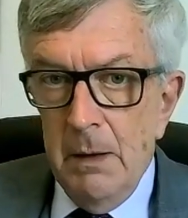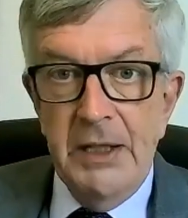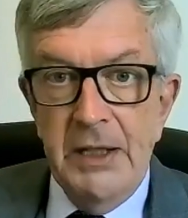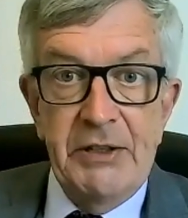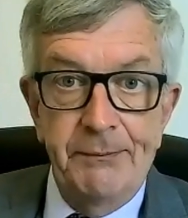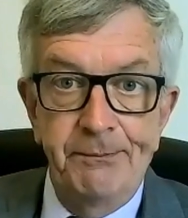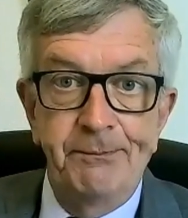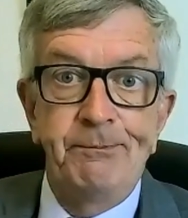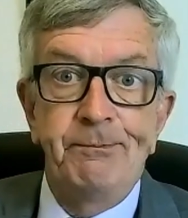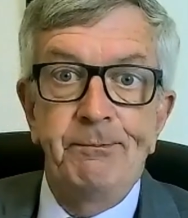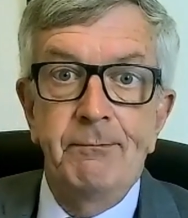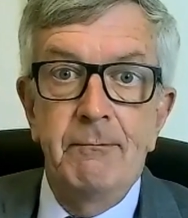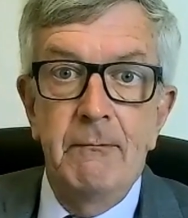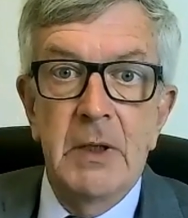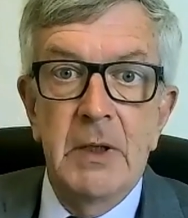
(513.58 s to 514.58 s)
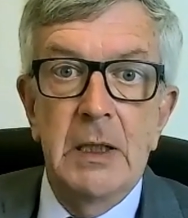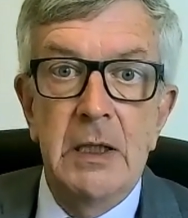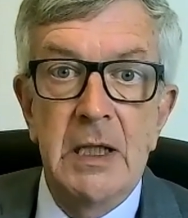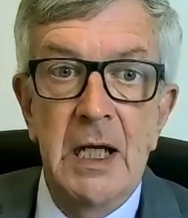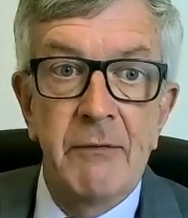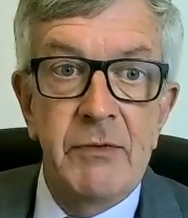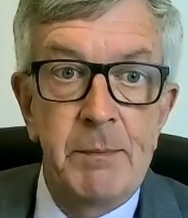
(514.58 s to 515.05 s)
Right,
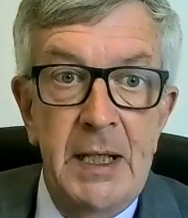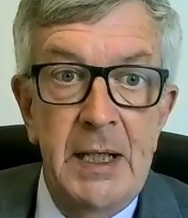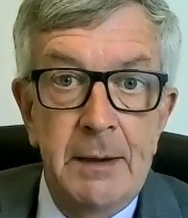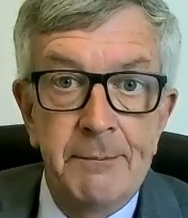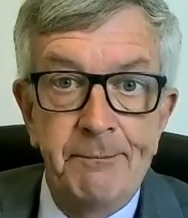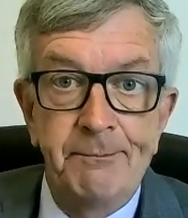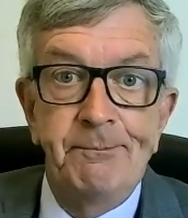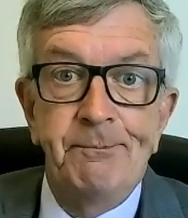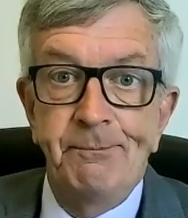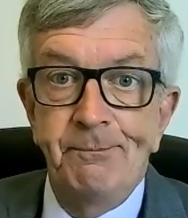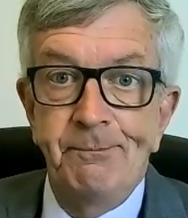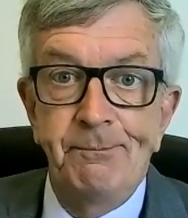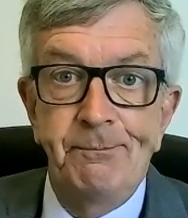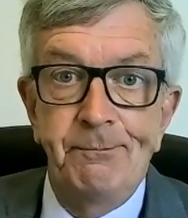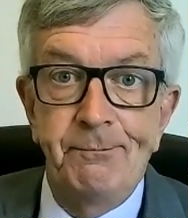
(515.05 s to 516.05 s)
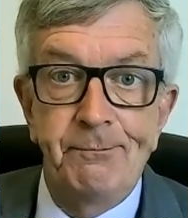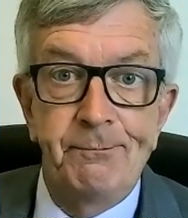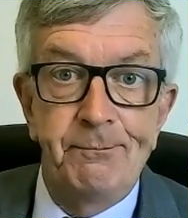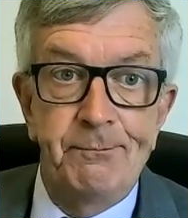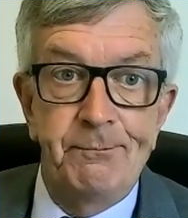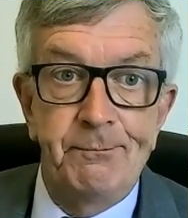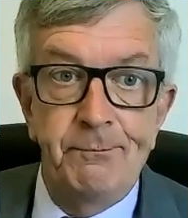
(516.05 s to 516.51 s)
you have to pay them
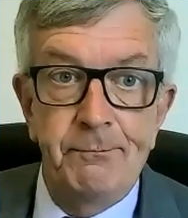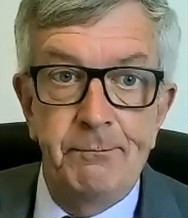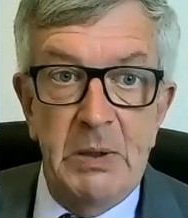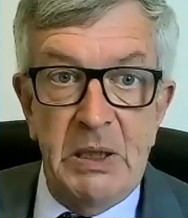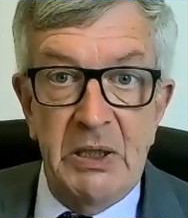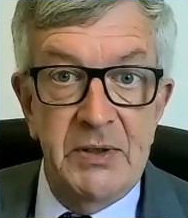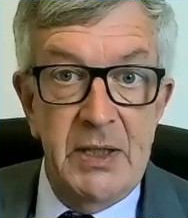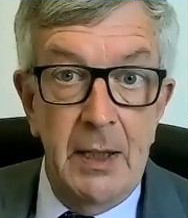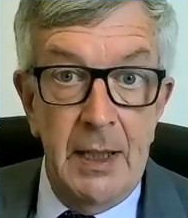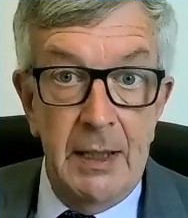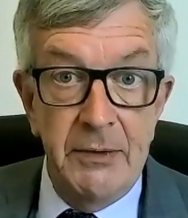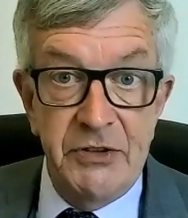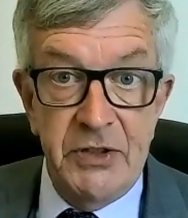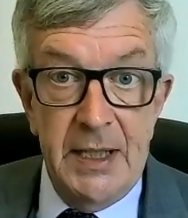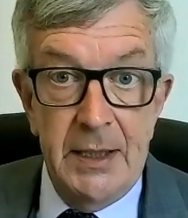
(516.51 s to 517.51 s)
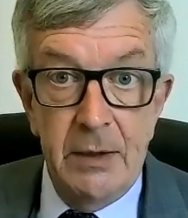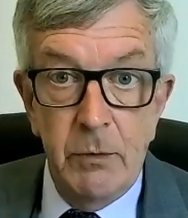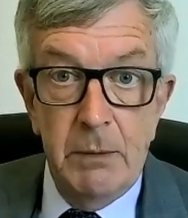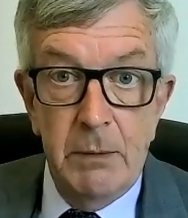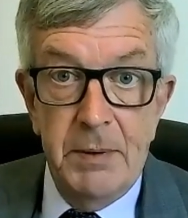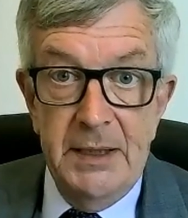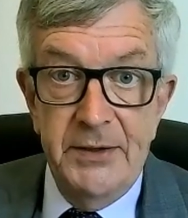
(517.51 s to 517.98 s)
because they're allowed to stay in
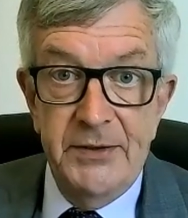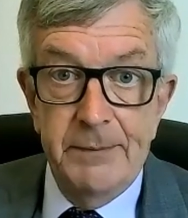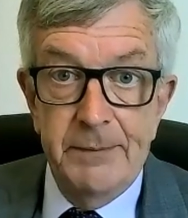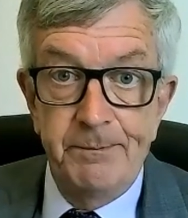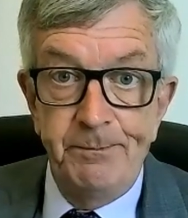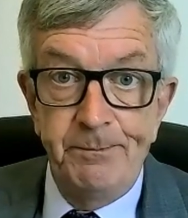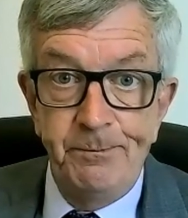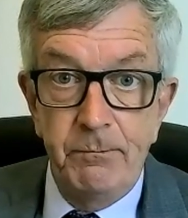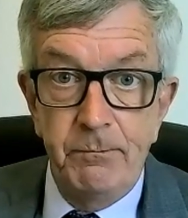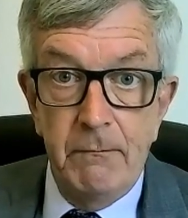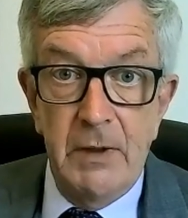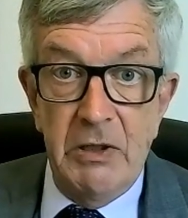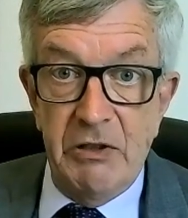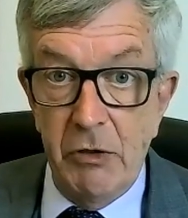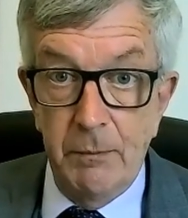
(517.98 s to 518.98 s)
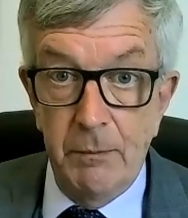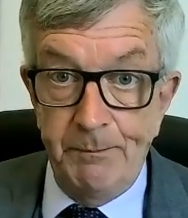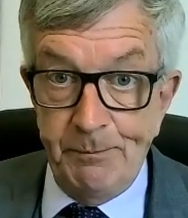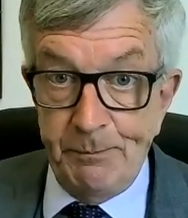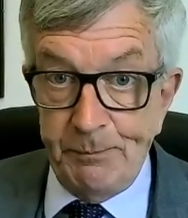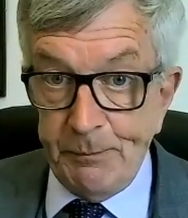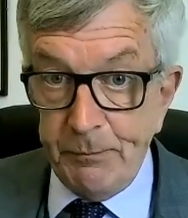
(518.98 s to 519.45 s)
the workplace.
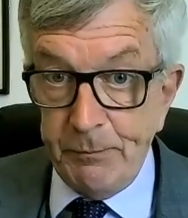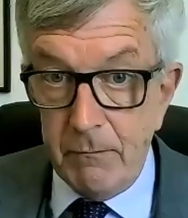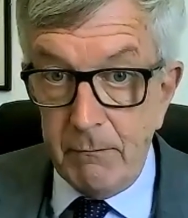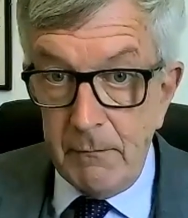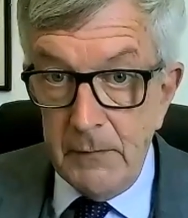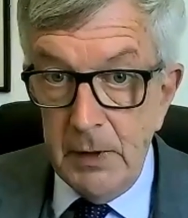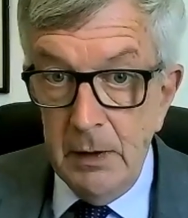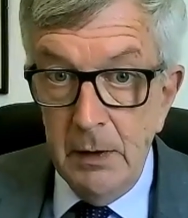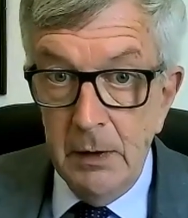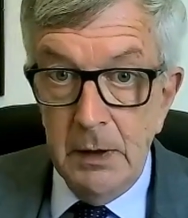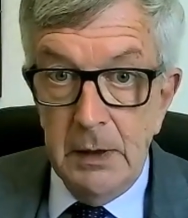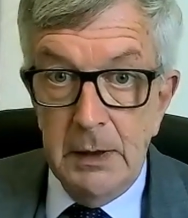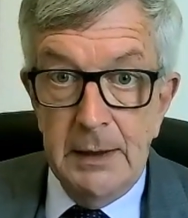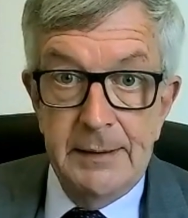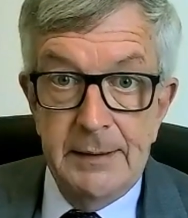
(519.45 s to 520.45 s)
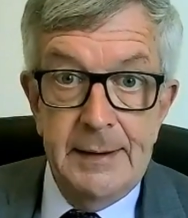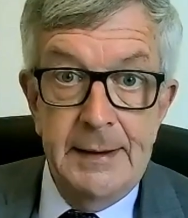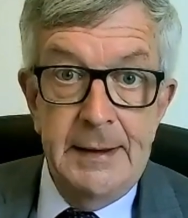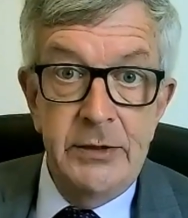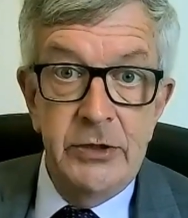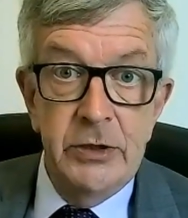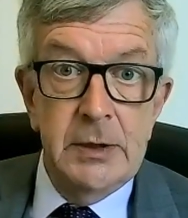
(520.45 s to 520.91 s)
So, on
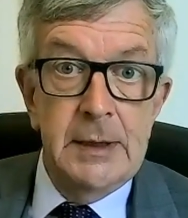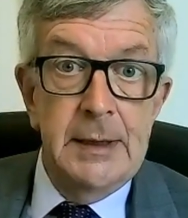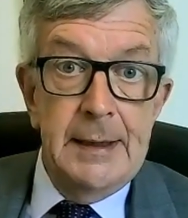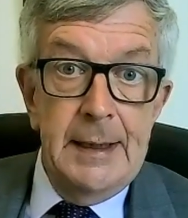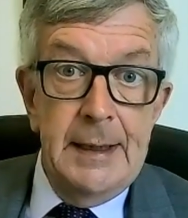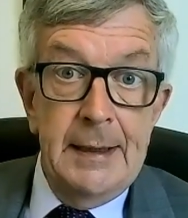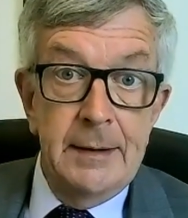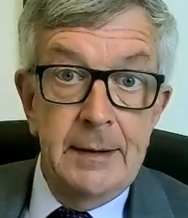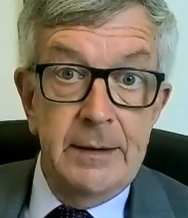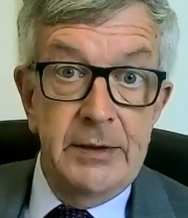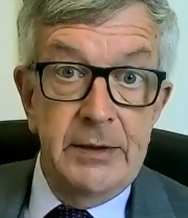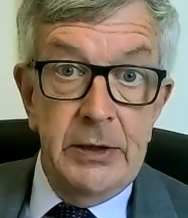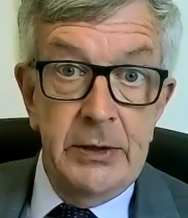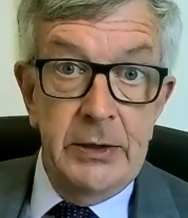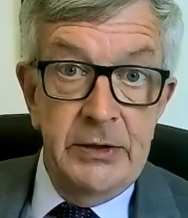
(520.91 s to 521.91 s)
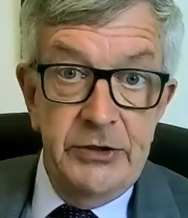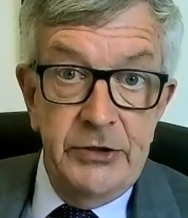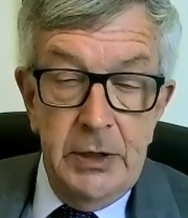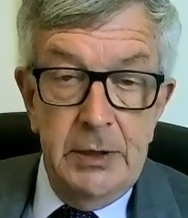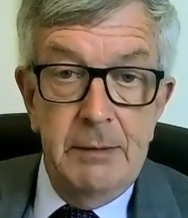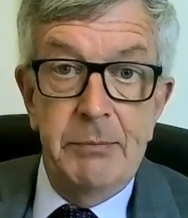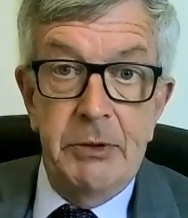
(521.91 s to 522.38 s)
Taoiseach and the
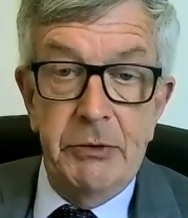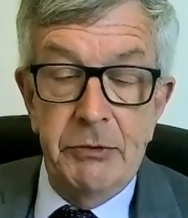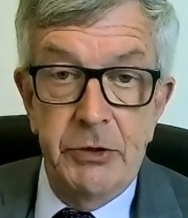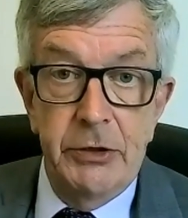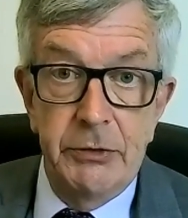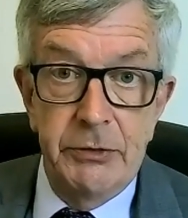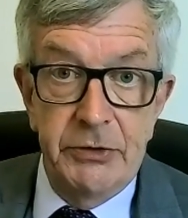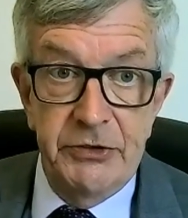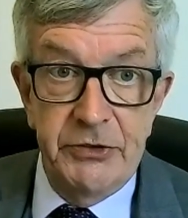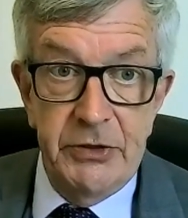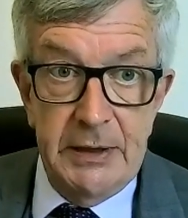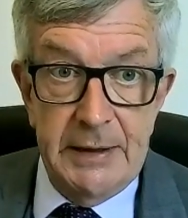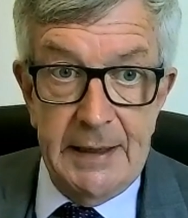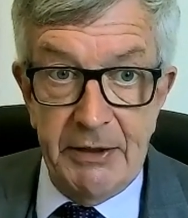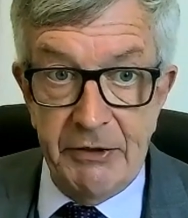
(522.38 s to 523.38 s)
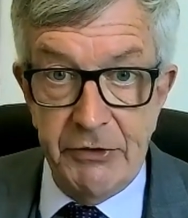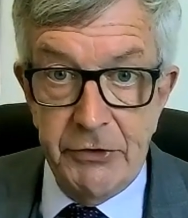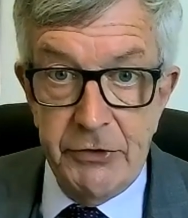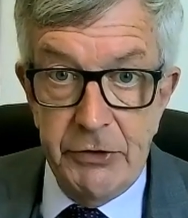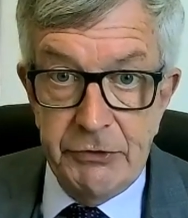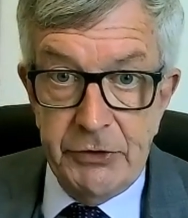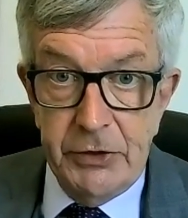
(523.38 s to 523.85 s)
Taoiseach both told us that
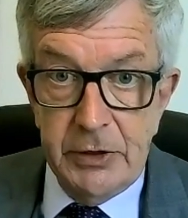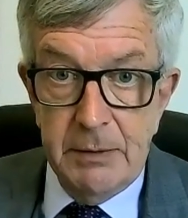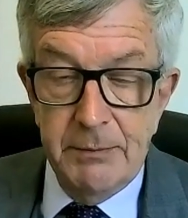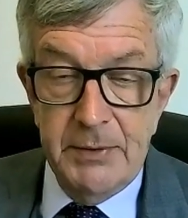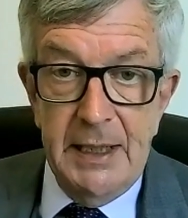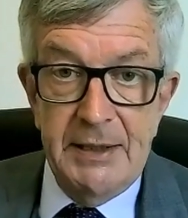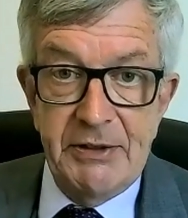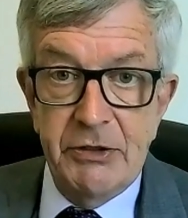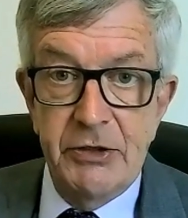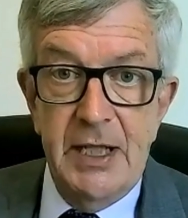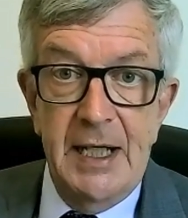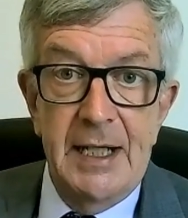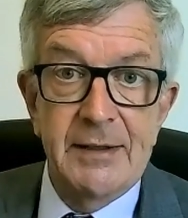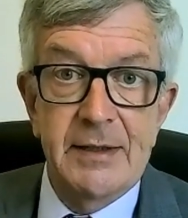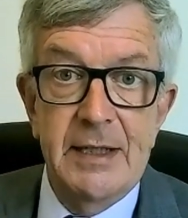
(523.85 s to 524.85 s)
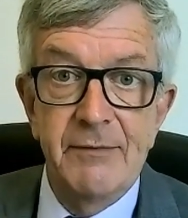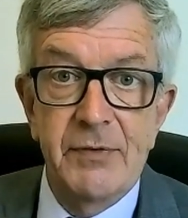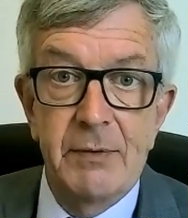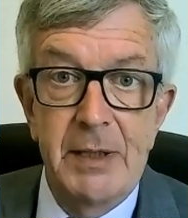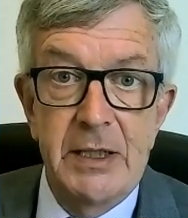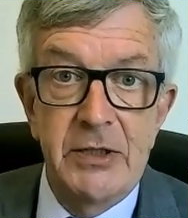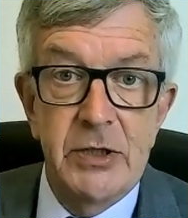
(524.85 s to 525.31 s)
under no circumstance could you ask
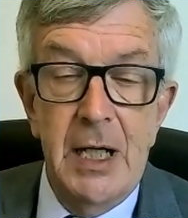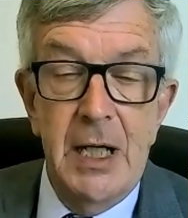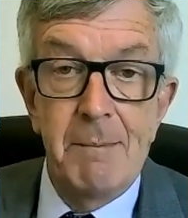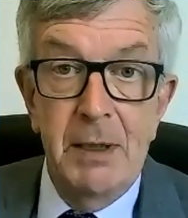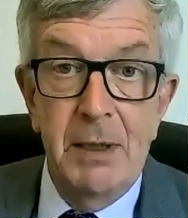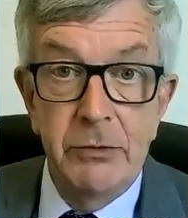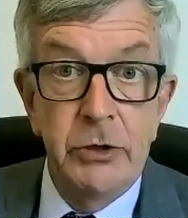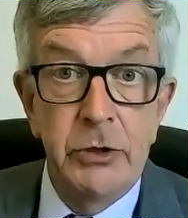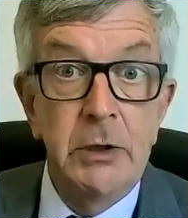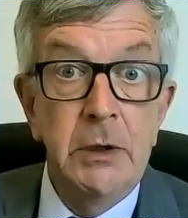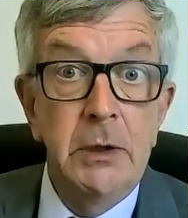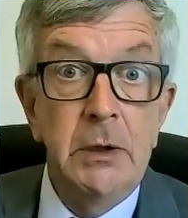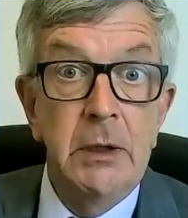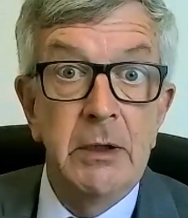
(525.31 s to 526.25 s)
information about